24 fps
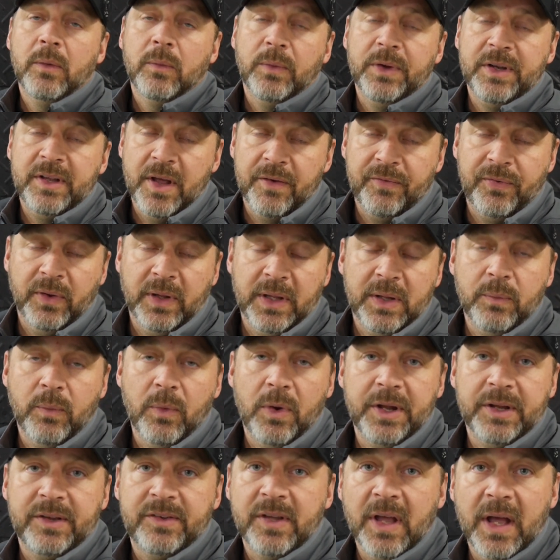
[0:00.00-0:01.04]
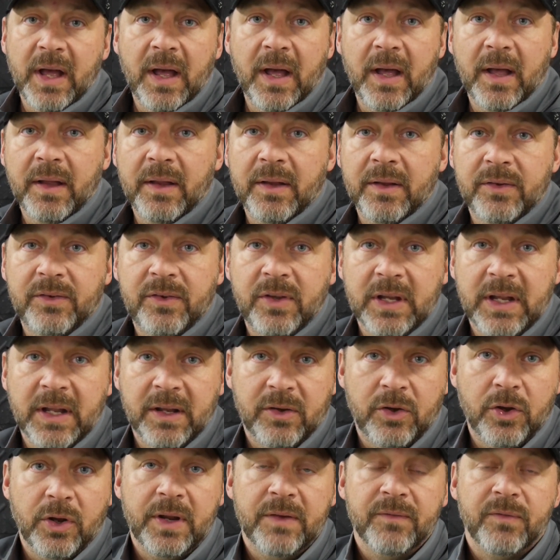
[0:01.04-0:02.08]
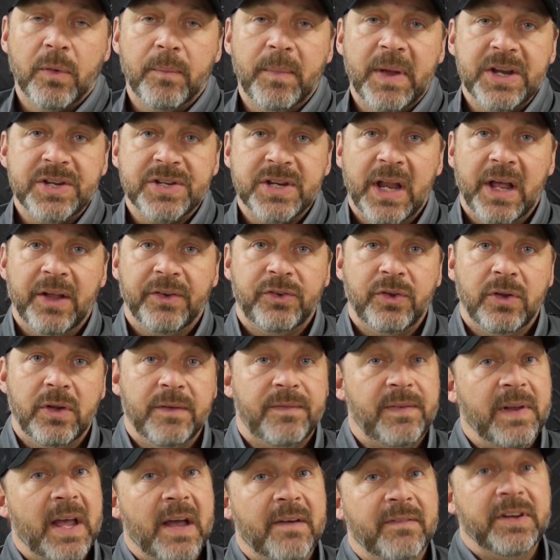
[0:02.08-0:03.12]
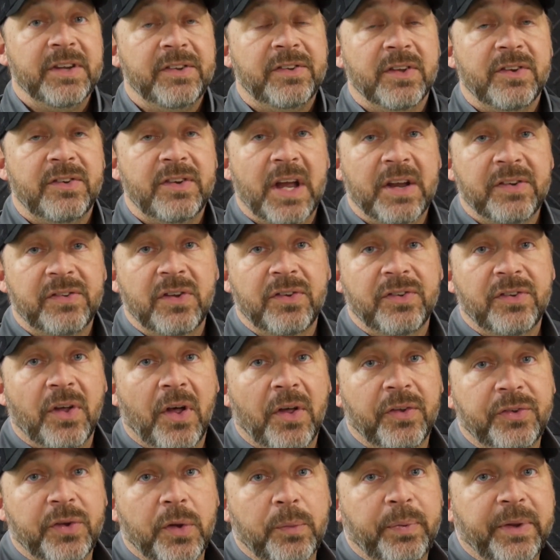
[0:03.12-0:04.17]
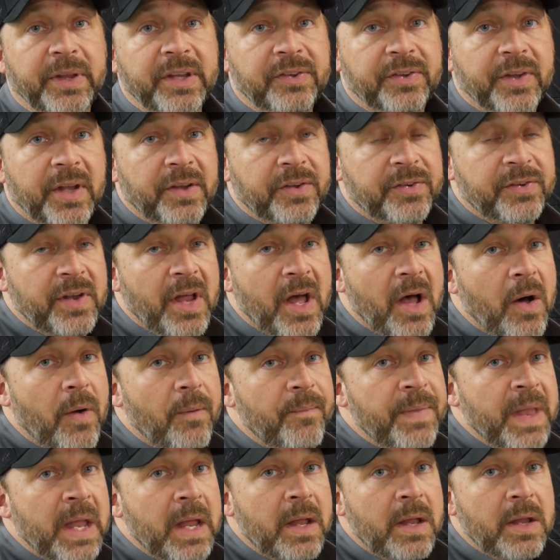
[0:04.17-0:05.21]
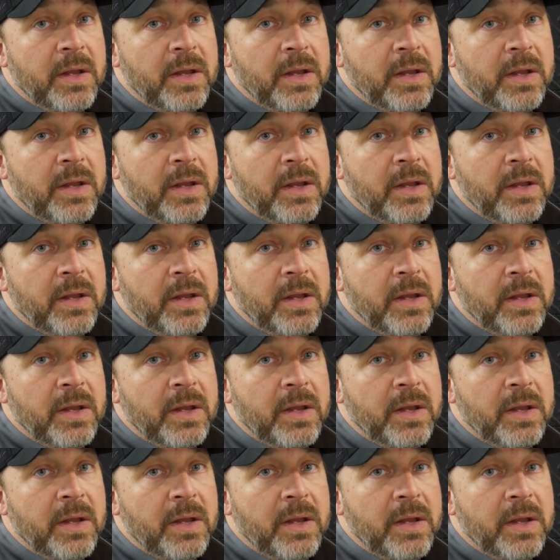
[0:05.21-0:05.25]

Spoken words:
We definitely want to get good information out to you. If you have any suggestions also, please let us know.